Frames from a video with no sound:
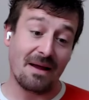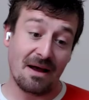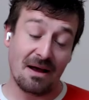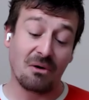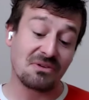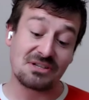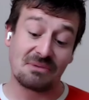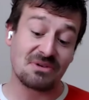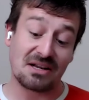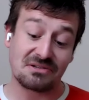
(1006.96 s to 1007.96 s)
on the
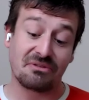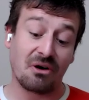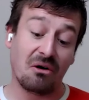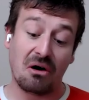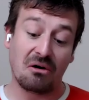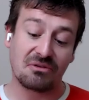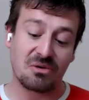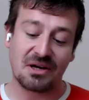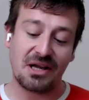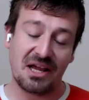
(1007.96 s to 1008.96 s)
subject of
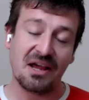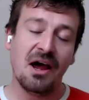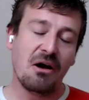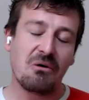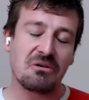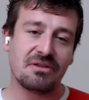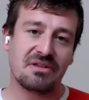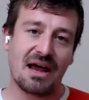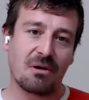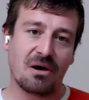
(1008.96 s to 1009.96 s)
Krinky,
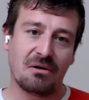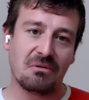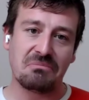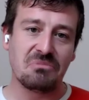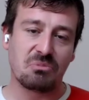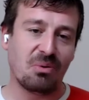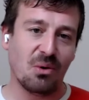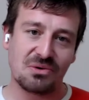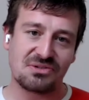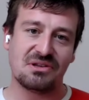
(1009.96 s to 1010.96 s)
there are
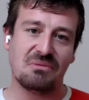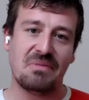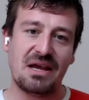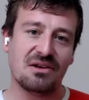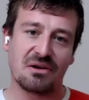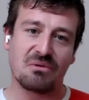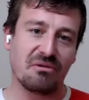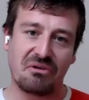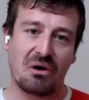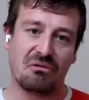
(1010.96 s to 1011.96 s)
reports in the media
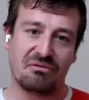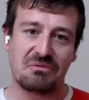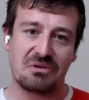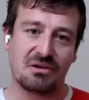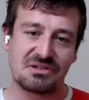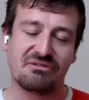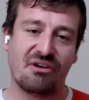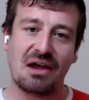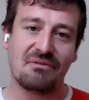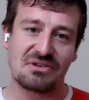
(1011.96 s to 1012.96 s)
of
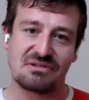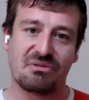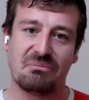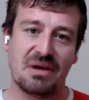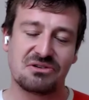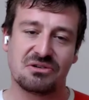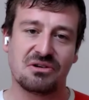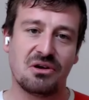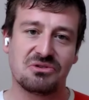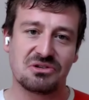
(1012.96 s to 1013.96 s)
survivors of the
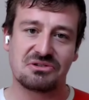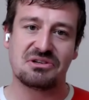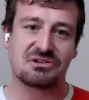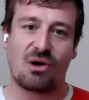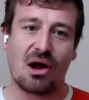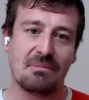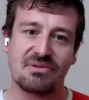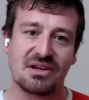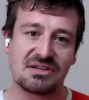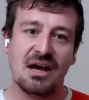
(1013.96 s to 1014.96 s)
mission who just
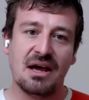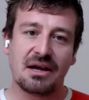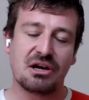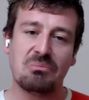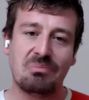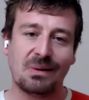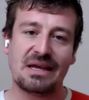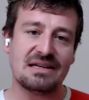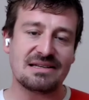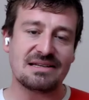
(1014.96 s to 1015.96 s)
describe this
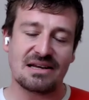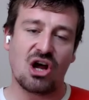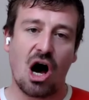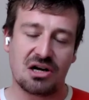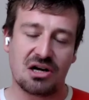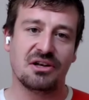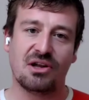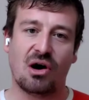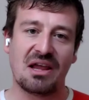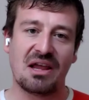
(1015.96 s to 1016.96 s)
complete and utter
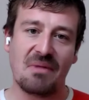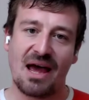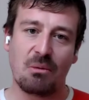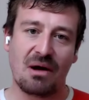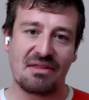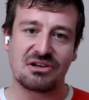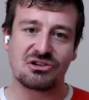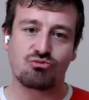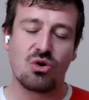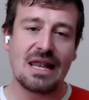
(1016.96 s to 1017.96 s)
nightmare where they're
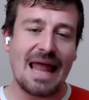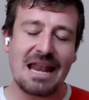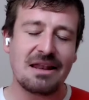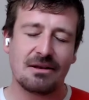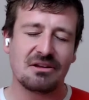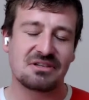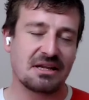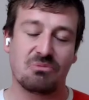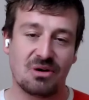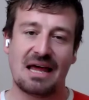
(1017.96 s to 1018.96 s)
just
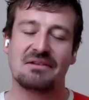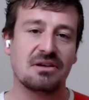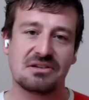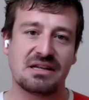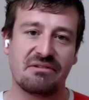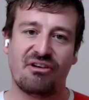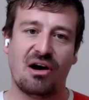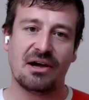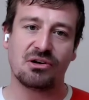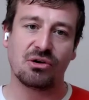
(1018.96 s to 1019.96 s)
relentlessly
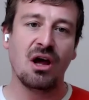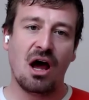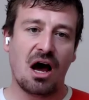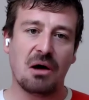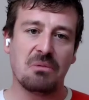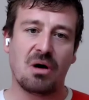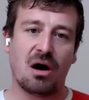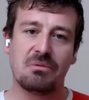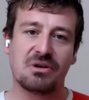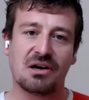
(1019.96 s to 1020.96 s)
fired on.
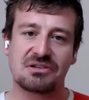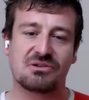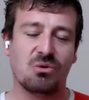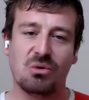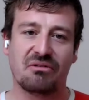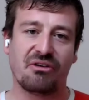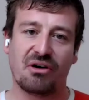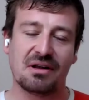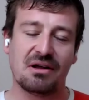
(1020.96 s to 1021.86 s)
I would ask all of